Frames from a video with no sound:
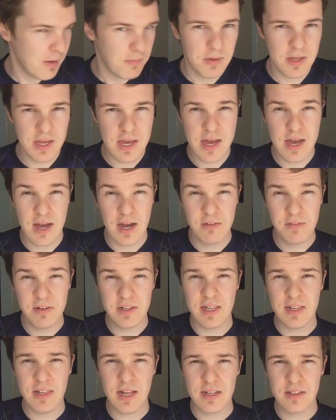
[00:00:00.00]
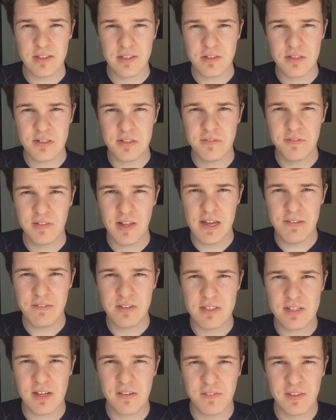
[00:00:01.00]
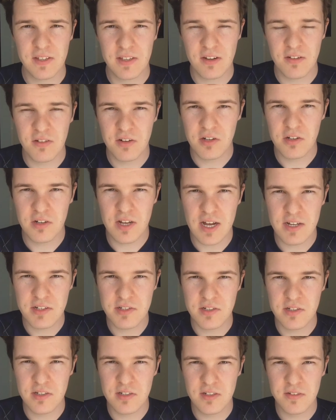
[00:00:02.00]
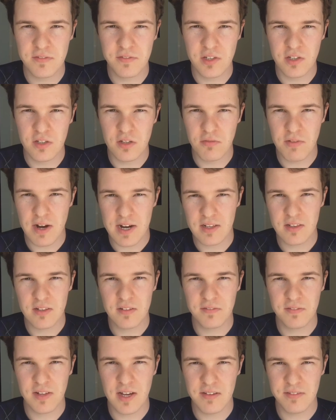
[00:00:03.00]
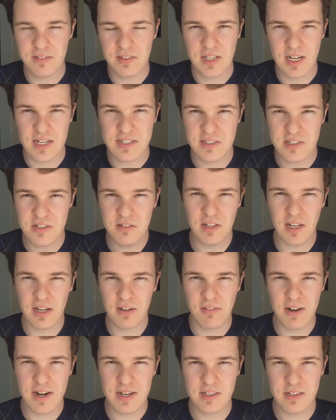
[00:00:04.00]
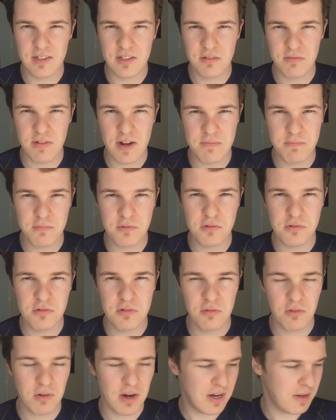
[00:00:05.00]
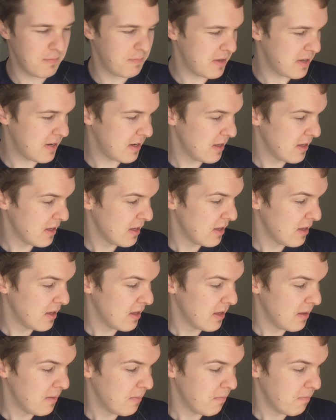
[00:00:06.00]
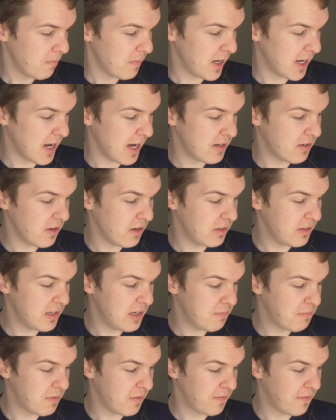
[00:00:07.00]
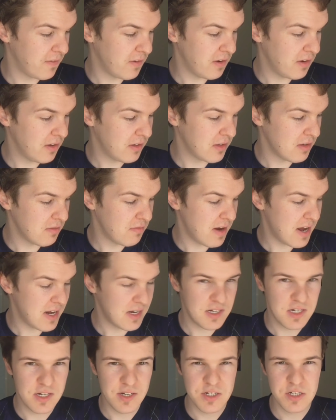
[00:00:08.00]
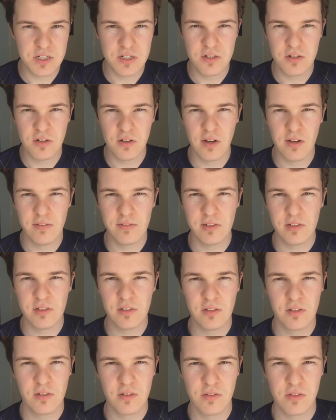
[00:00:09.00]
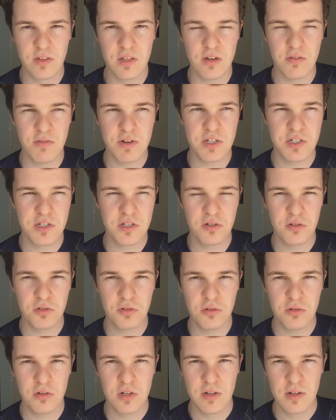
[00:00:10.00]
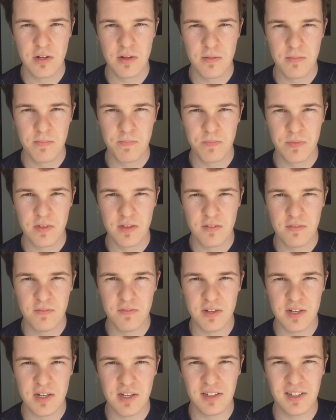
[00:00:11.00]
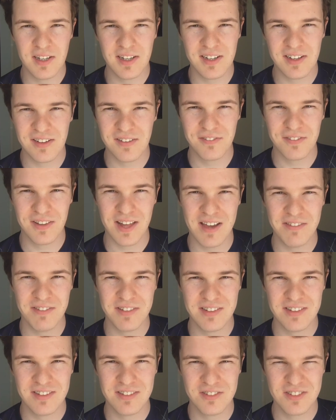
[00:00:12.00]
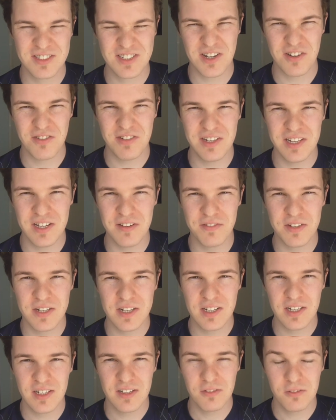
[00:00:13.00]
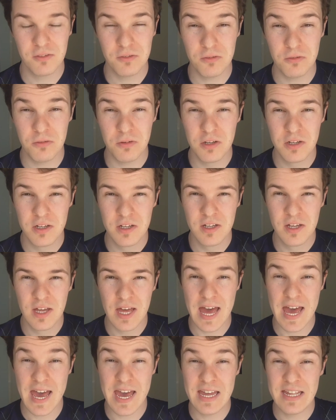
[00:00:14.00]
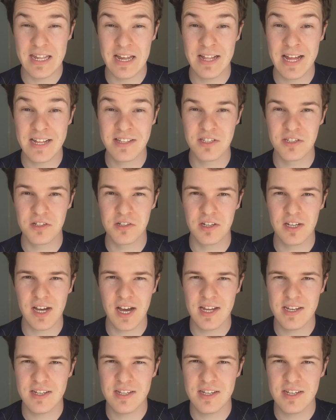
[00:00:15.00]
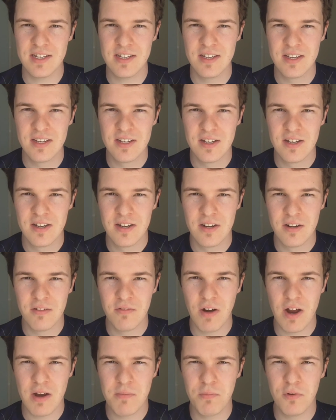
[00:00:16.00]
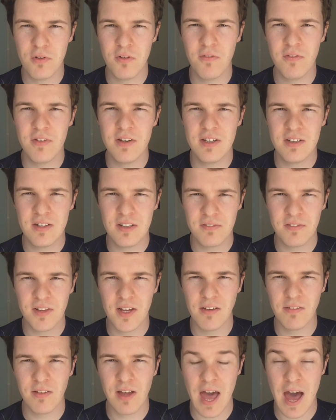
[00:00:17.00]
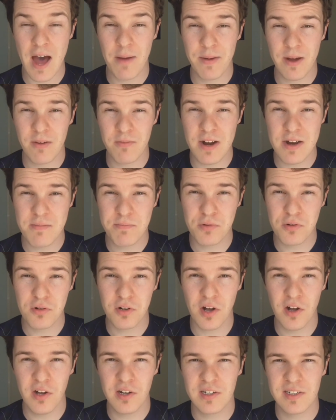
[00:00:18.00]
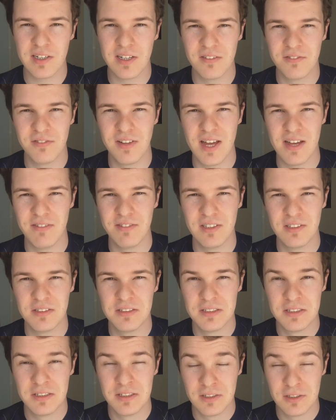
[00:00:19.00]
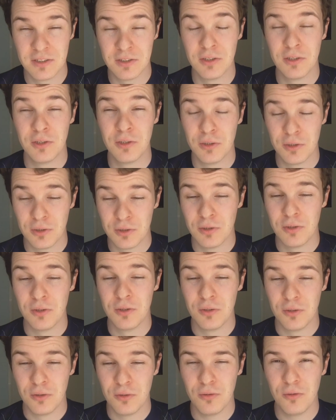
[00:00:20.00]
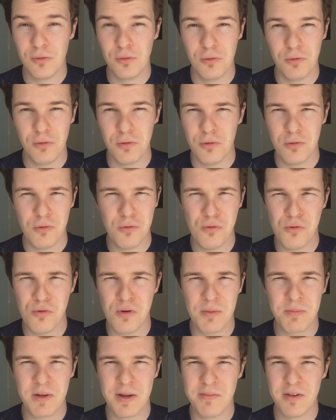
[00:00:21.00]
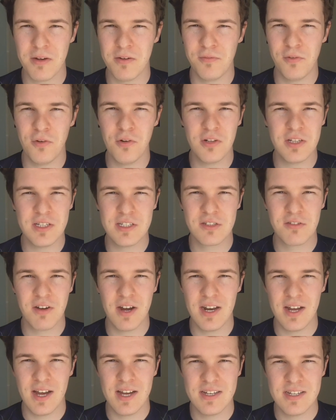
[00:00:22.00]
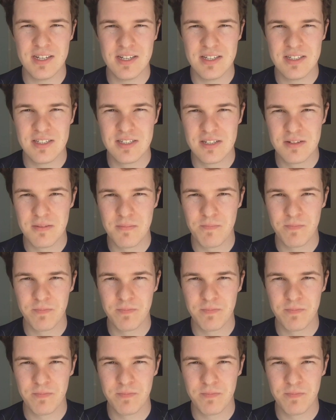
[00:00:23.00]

But yeah, I really like these new flavors. I think they're a good alternative to the regular flavor. I still like regular Red Bull quite a bit, but I'd only prefer the red edition over the original vanilla flavor. It's not really a vanilla. Ooh. Hey, now that's a good idea. Red Bull vanilla flavor. How about Red Bull coconut flavor? Ooh, ooh, I'm coming up with all these great ideas.